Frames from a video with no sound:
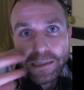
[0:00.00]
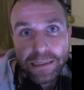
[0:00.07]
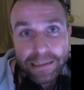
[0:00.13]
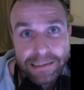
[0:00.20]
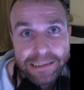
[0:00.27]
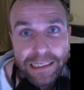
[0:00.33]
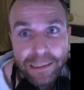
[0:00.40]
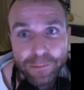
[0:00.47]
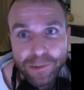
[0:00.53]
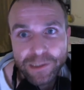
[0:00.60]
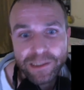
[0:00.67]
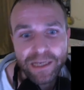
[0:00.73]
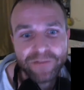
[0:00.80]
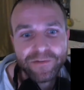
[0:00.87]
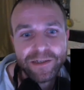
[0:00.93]
It seems
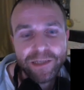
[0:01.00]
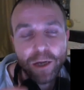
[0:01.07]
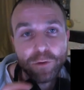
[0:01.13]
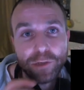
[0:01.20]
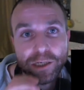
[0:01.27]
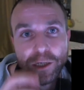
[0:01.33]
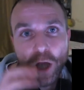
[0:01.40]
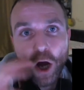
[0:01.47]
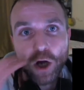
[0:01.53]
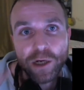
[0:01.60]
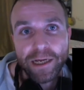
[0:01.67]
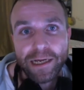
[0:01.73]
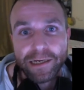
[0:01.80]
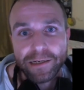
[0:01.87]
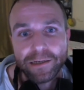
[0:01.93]
as if he's only
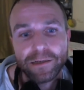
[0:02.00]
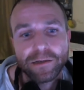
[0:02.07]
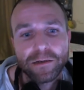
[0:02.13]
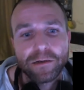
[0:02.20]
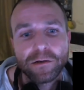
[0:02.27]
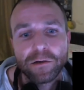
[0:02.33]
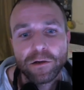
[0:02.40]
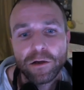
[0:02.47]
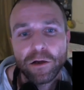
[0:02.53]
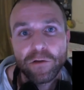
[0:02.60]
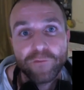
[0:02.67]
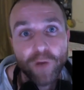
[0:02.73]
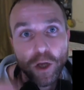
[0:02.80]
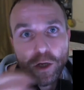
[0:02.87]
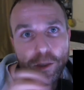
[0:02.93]
longing
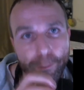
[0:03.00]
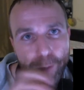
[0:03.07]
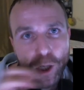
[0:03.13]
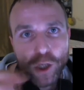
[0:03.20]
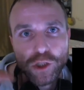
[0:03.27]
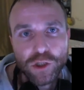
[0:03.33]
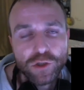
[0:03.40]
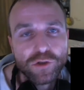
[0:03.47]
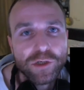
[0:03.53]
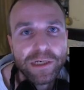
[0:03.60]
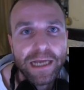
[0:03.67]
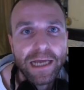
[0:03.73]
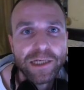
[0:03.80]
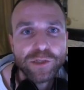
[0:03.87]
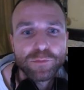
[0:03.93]
for like a personal
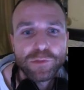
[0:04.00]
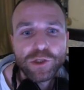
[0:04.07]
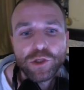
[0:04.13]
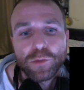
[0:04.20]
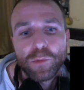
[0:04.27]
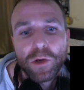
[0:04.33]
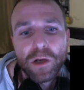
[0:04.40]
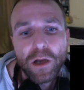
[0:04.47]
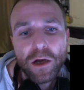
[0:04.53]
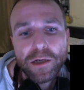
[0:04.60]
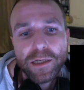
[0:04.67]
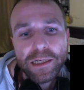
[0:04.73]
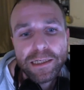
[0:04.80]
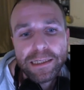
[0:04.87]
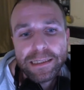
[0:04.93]
connection with someone
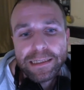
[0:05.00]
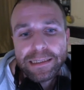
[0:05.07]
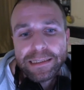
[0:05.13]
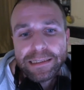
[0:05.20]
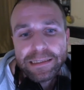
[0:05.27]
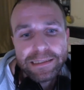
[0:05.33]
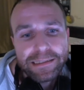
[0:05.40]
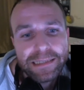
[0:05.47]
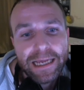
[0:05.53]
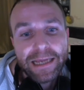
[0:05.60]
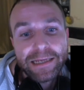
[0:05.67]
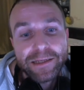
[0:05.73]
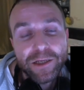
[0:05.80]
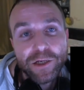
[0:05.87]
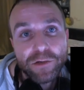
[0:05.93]
like he's
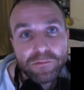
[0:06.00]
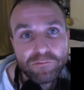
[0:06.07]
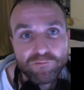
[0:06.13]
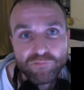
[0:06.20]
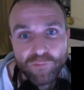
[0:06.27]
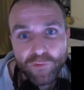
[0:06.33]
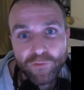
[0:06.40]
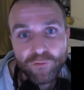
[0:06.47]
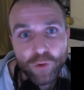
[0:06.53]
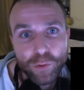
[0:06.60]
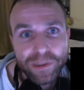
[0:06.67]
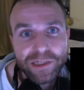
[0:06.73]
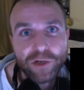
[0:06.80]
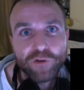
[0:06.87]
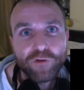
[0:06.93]
saying that through
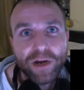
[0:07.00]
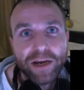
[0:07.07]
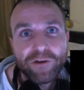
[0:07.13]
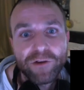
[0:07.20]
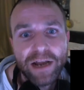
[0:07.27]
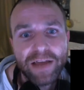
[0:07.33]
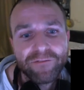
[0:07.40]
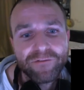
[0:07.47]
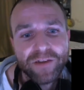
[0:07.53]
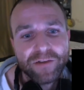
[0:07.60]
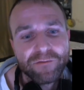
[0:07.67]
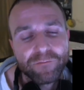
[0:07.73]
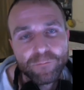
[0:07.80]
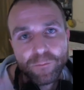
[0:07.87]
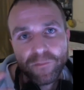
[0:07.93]
his career and
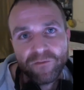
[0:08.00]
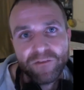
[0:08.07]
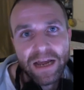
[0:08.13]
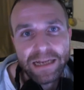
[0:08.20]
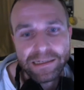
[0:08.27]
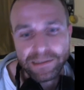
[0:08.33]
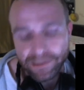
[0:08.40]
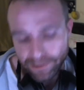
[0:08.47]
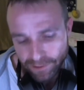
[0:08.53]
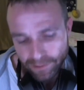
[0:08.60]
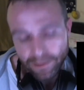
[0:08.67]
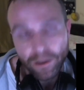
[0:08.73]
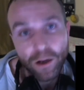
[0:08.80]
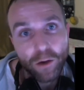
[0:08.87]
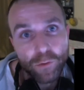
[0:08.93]
effing fans
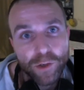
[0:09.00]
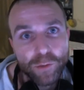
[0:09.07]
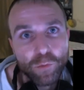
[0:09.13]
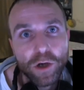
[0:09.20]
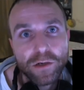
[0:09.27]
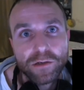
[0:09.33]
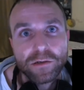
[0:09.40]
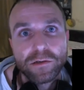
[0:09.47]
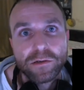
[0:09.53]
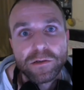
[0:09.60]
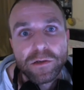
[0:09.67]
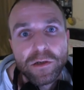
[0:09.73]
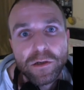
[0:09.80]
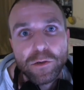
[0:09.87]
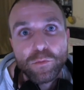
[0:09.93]
only want
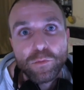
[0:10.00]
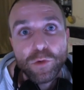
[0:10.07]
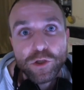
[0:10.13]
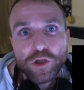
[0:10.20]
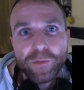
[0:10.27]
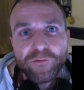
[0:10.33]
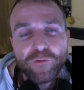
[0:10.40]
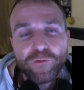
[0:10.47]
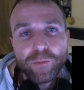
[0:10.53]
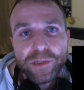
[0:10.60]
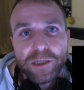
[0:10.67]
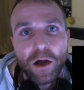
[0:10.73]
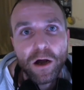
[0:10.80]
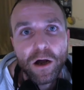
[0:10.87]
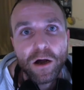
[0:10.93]
what's coming from
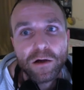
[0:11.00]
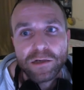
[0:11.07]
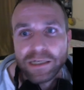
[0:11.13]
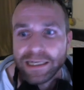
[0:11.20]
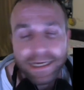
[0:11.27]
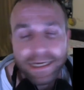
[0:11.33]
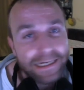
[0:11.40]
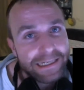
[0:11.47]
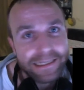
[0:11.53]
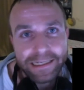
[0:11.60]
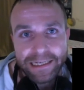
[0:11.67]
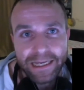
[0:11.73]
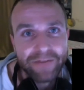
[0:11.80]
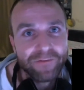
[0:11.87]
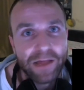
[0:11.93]
his heart and he
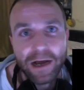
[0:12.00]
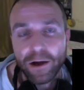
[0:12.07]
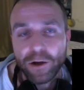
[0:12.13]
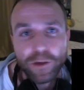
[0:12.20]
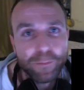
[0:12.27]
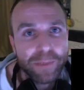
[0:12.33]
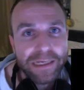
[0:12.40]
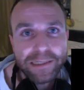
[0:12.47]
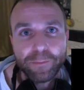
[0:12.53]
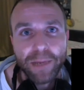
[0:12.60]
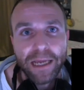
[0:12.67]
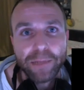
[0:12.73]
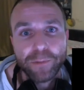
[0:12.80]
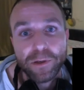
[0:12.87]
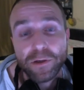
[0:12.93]
can give that on a piece of
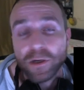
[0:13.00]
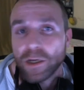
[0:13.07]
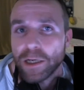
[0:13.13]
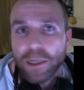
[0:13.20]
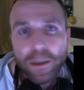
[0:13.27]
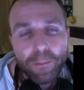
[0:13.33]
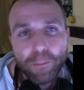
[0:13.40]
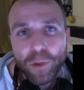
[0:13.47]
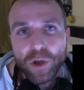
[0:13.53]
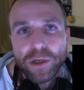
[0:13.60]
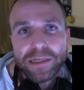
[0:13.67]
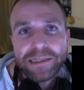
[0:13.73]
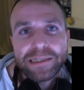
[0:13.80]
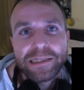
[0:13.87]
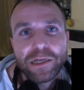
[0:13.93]
paper
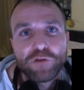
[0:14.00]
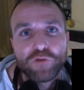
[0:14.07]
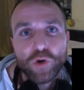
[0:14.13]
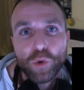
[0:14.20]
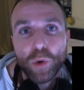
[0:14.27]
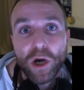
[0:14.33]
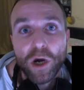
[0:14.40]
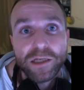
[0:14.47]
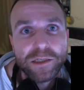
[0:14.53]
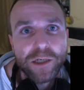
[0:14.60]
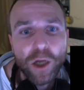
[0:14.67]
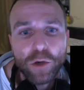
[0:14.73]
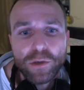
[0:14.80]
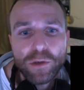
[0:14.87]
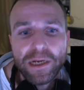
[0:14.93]
but it still requires
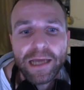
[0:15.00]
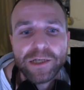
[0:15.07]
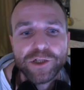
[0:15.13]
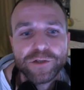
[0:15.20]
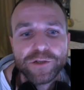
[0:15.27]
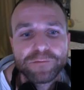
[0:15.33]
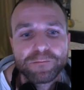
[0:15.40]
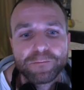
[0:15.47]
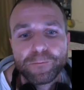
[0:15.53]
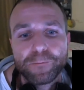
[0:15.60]
no connection